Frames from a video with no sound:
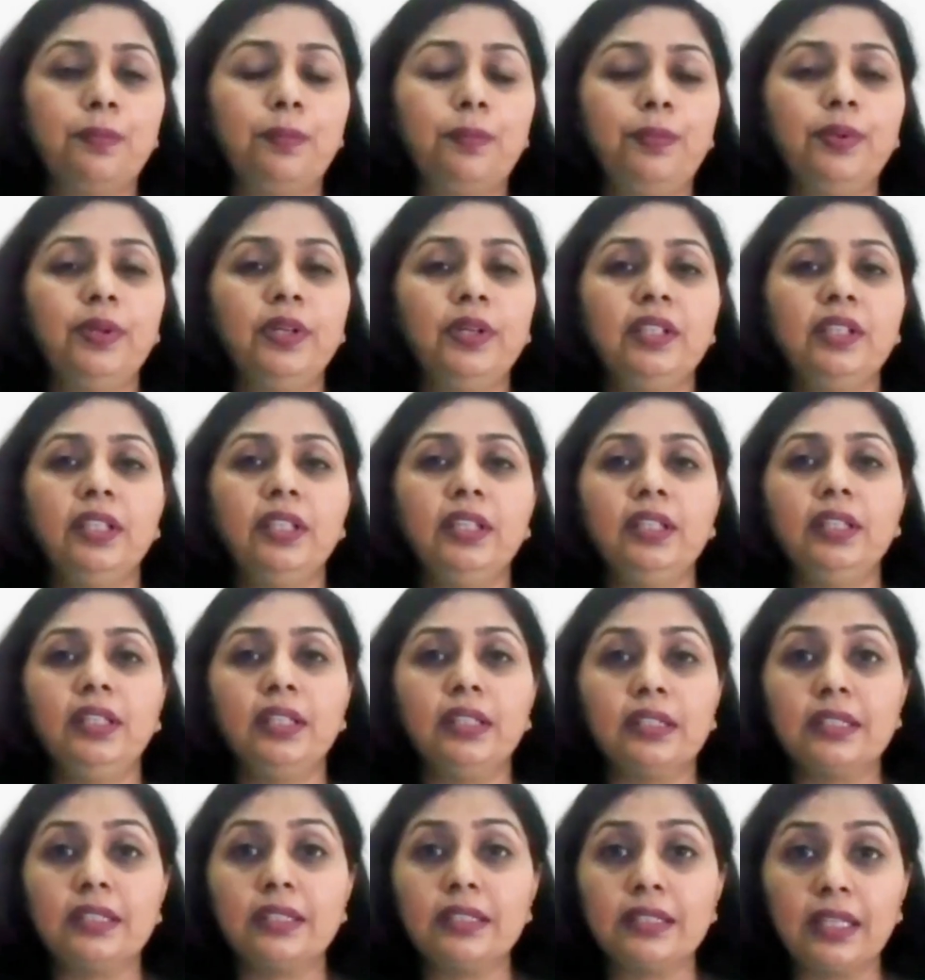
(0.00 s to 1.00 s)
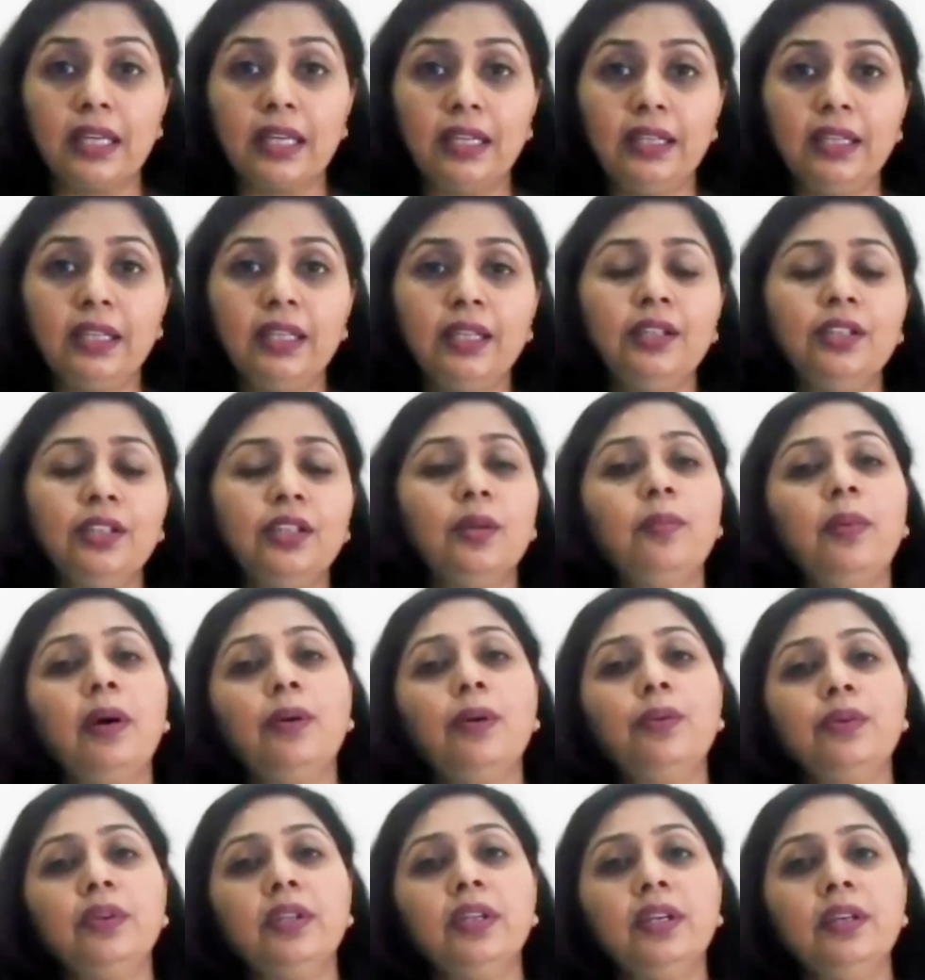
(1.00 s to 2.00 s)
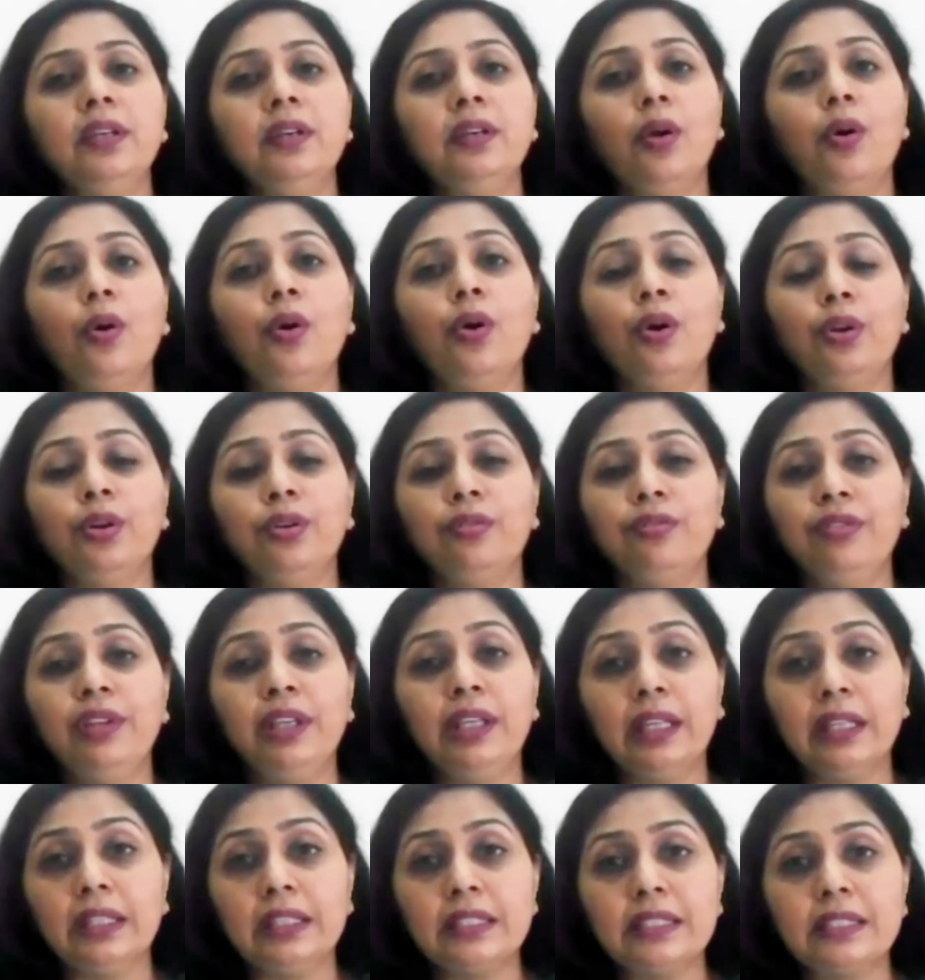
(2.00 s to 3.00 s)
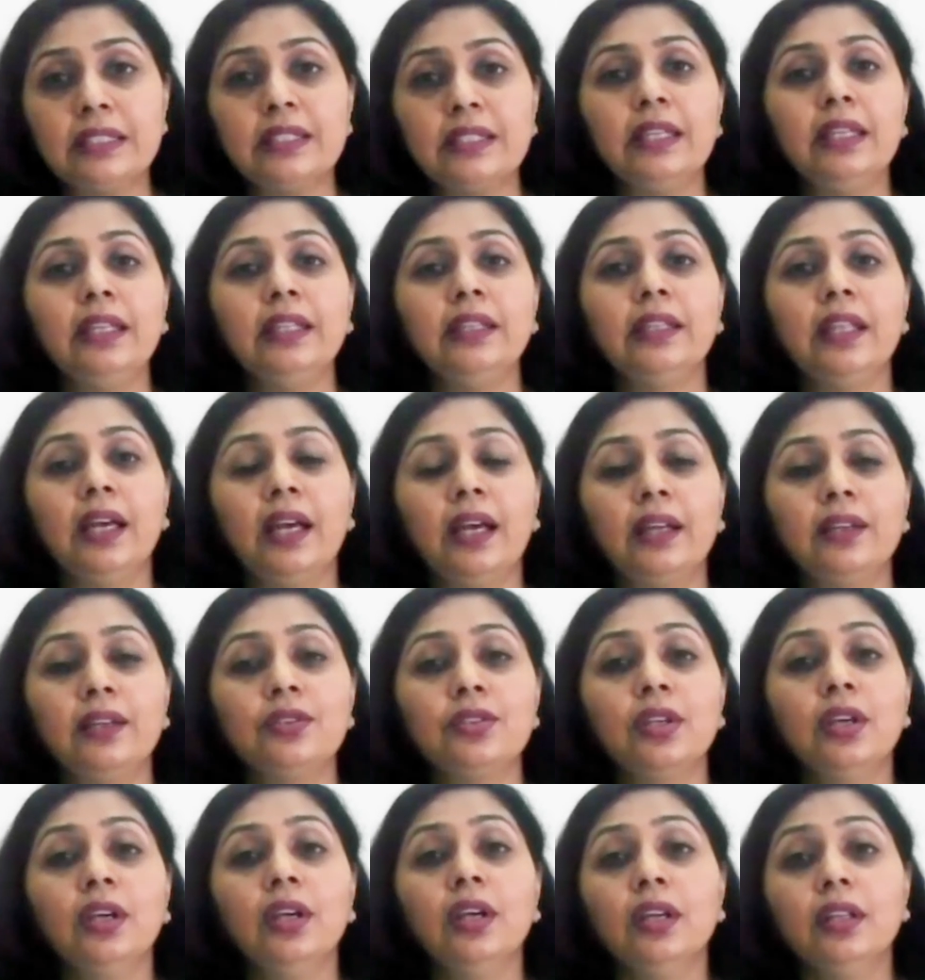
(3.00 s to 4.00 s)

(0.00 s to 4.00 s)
pretty silent about it, or we can say that